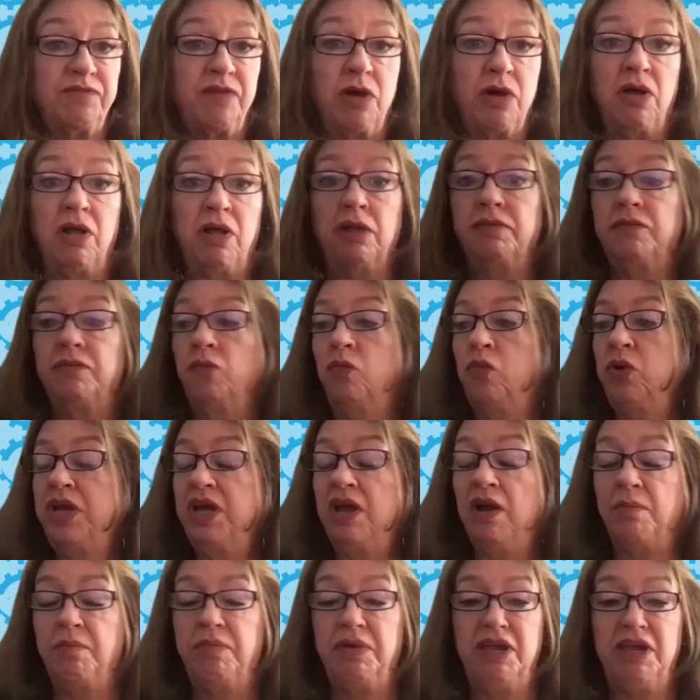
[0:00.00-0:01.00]
of all,
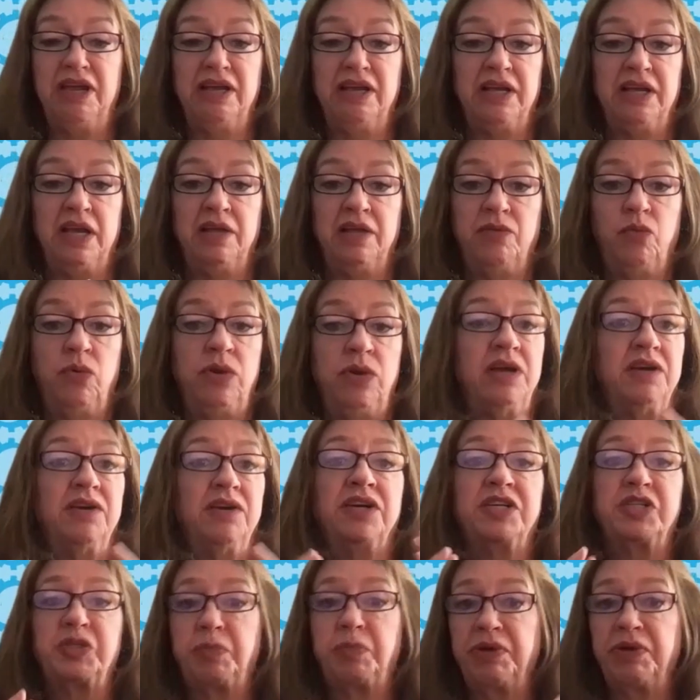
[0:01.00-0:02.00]
we are
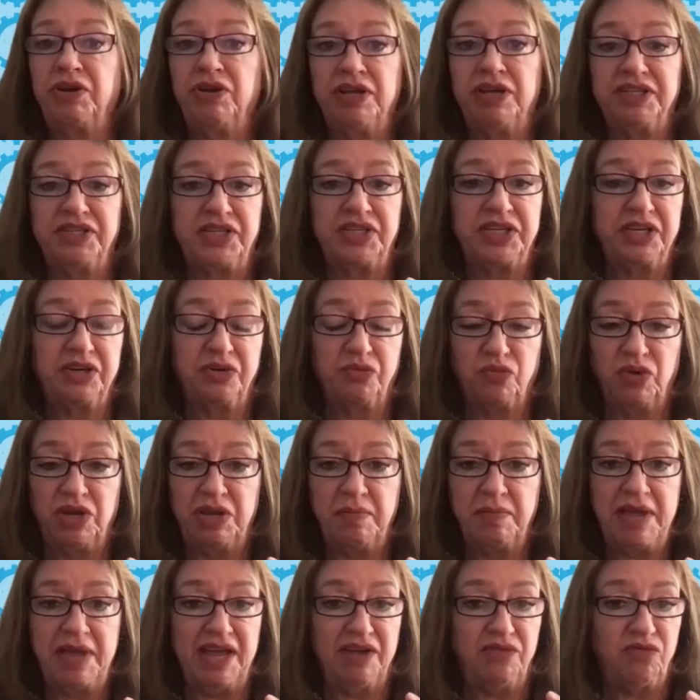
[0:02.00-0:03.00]
experiencing a
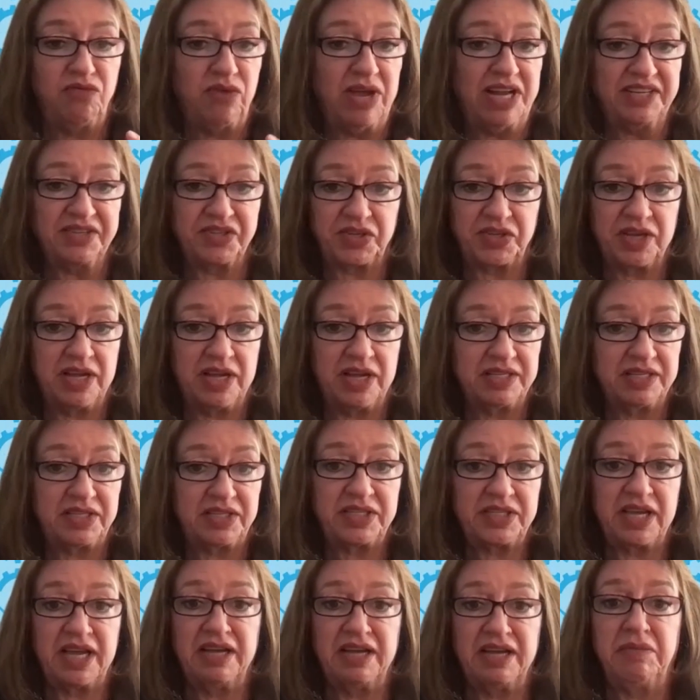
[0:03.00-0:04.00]
reman
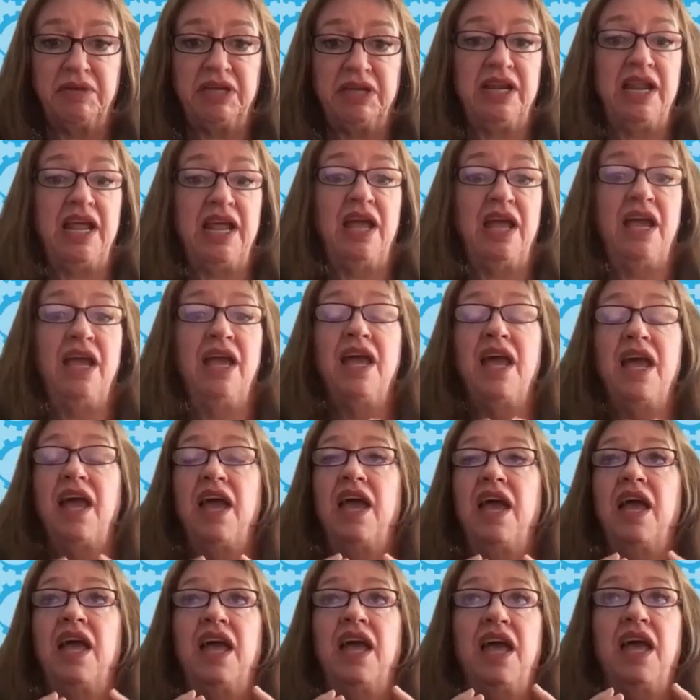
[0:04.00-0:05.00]
renaissance. I mean,
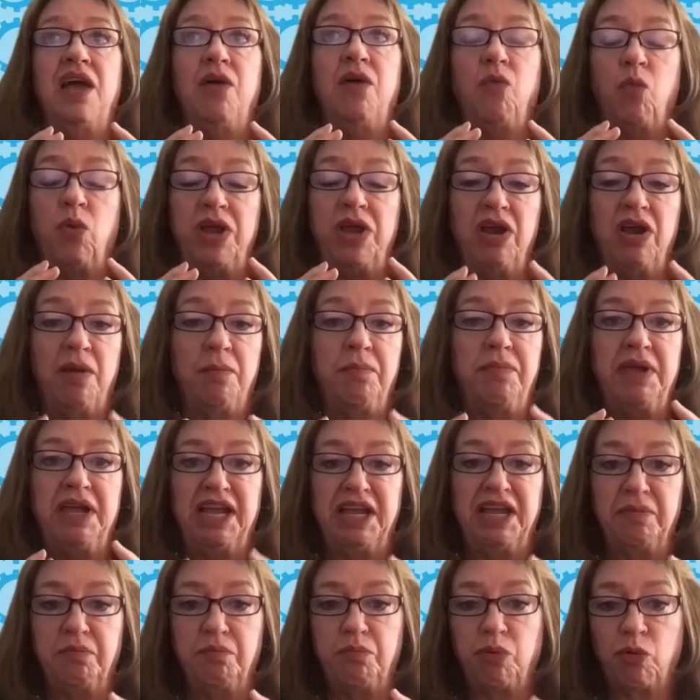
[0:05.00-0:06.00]
we are
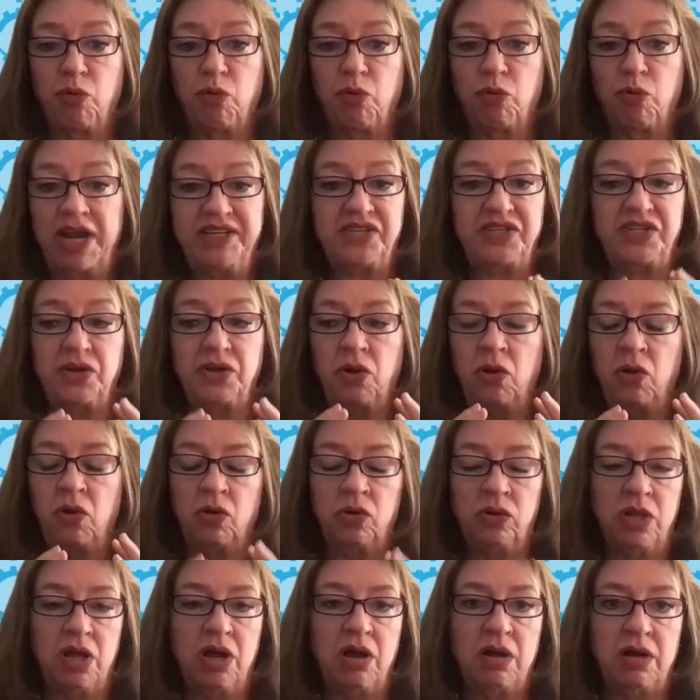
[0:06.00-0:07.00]
being embraced
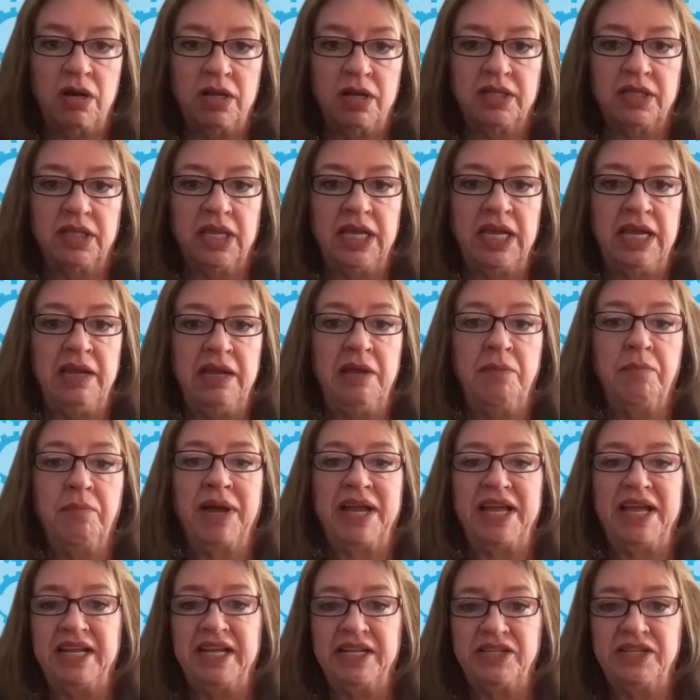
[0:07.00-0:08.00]
wholeheartedly
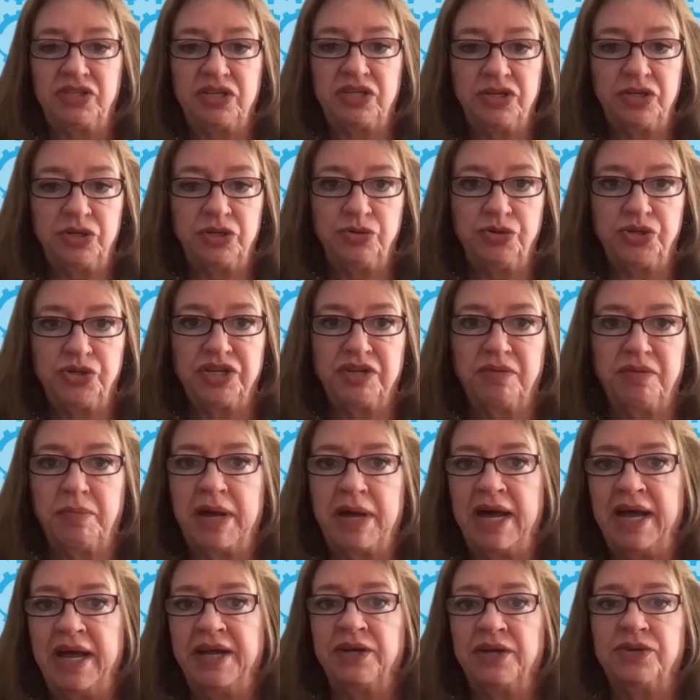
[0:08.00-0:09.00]
by institutional
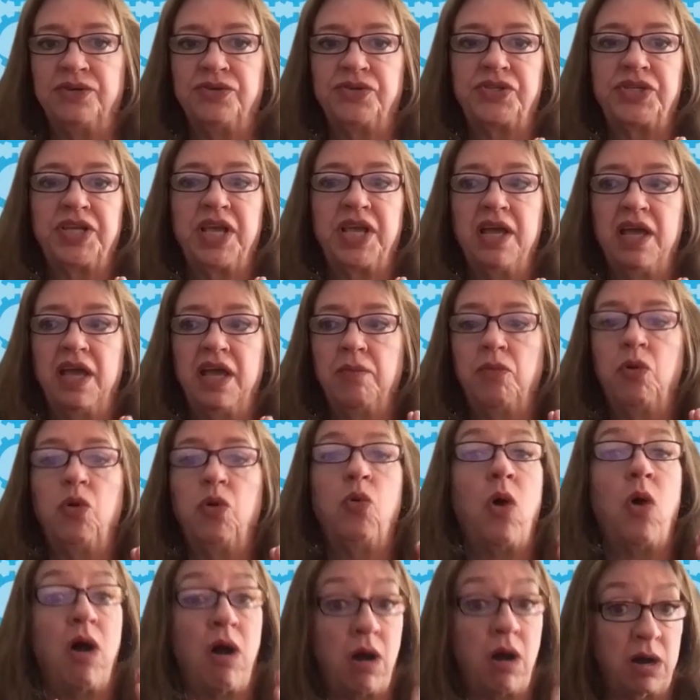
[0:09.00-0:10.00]
buyers
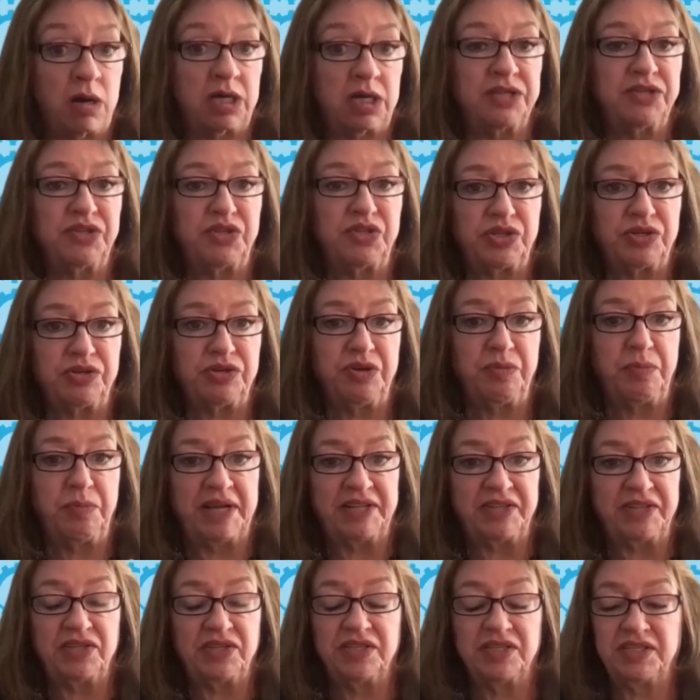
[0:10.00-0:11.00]
who are concerned
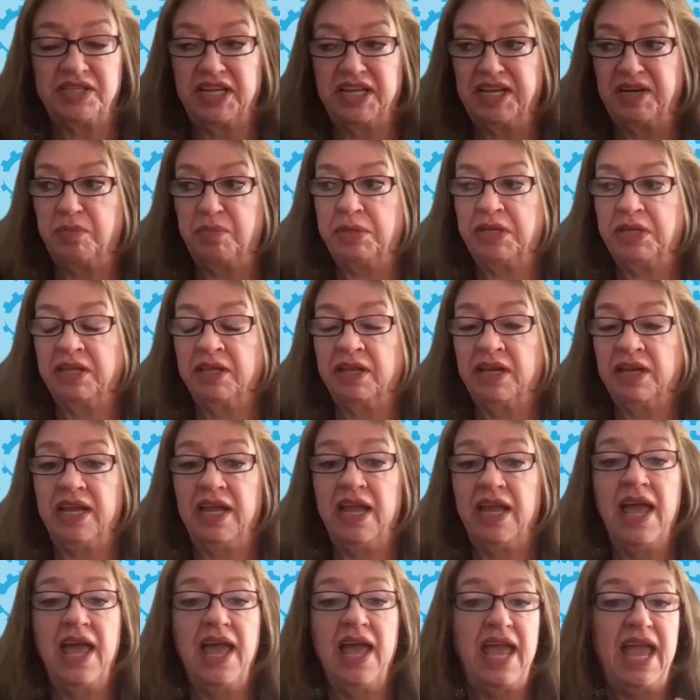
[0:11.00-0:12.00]
about
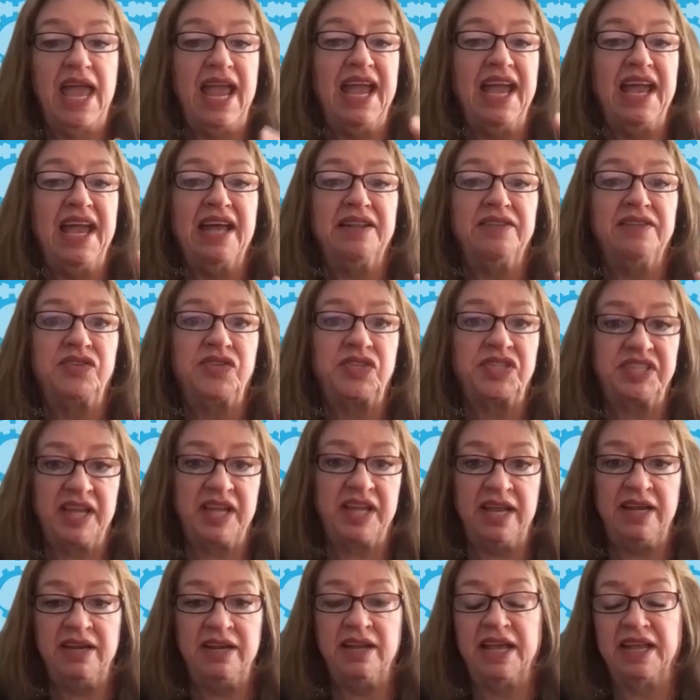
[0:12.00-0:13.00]
sustainability, and
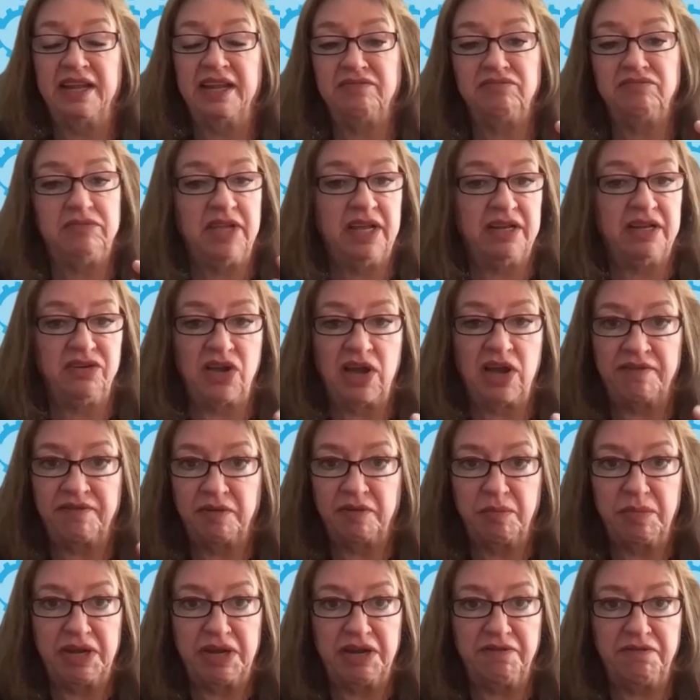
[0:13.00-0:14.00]
state and
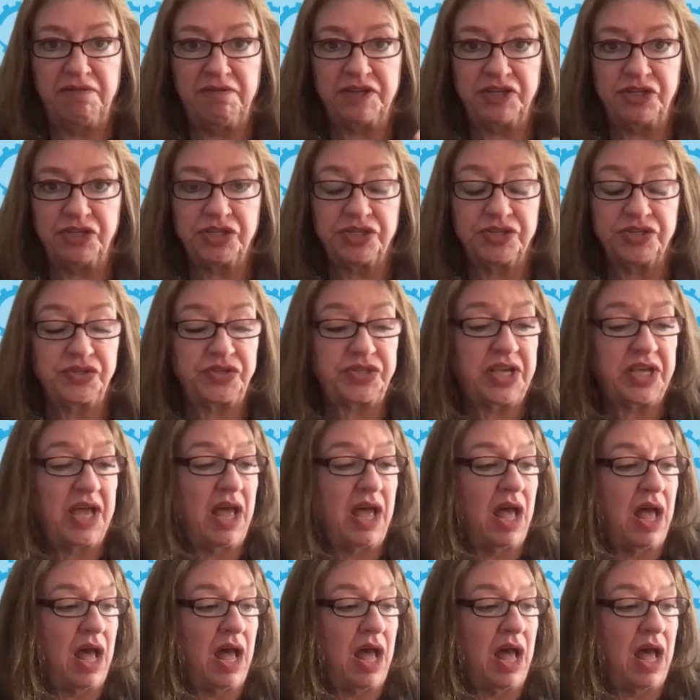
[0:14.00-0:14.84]
government officials.